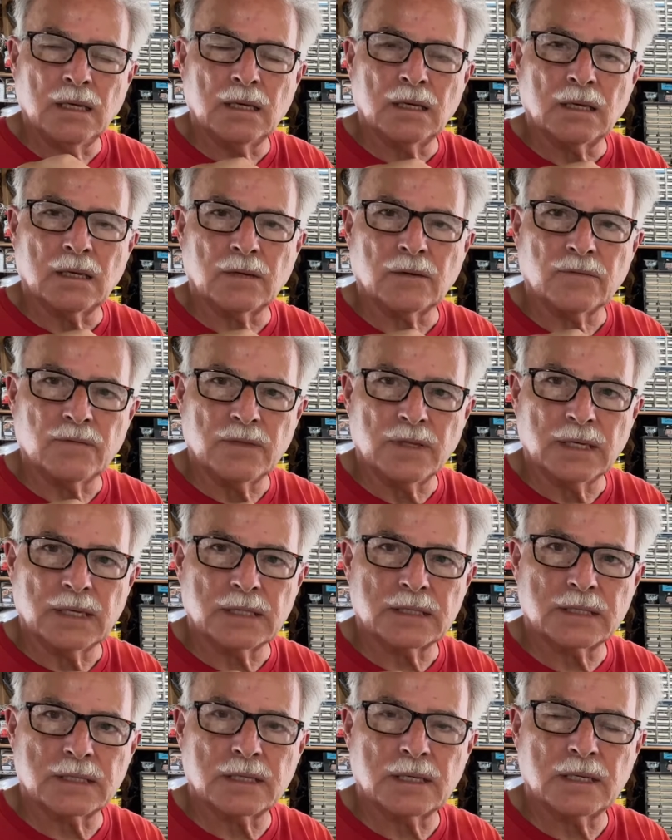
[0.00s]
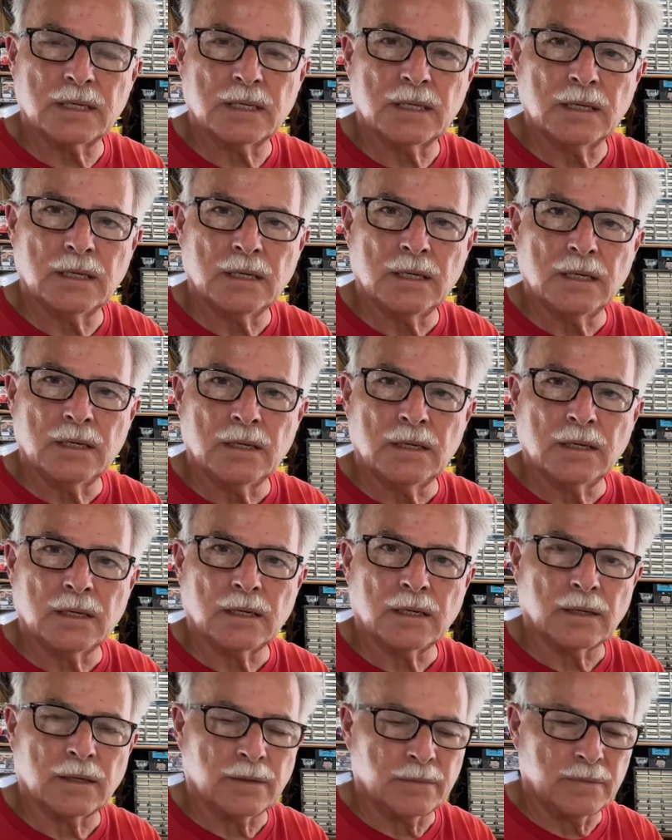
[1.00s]
of this,
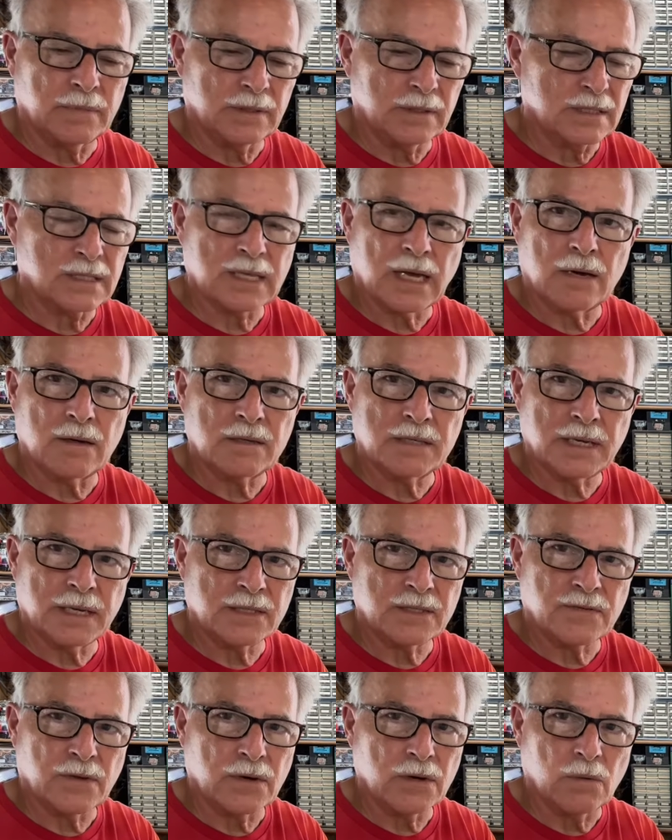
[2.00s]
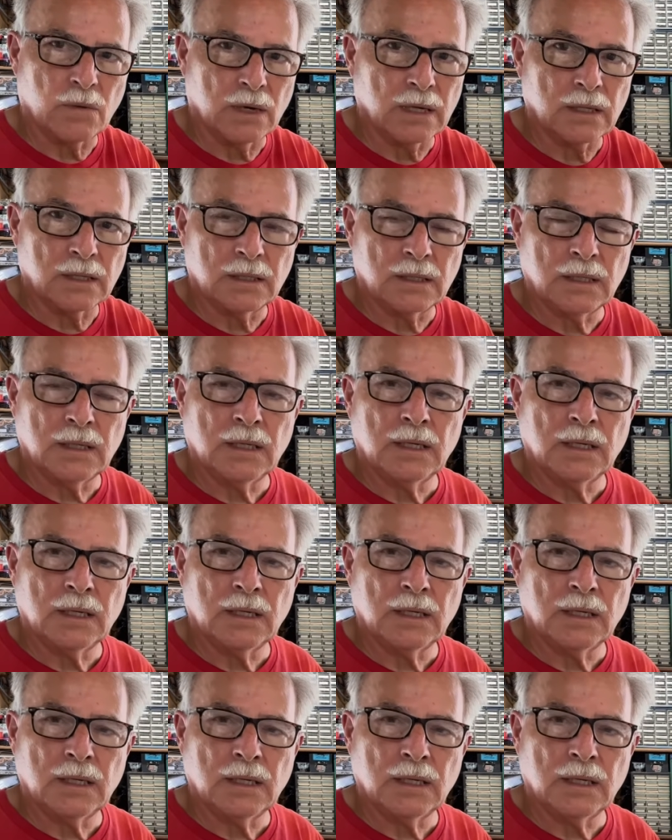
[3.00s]
and the solder takes very well,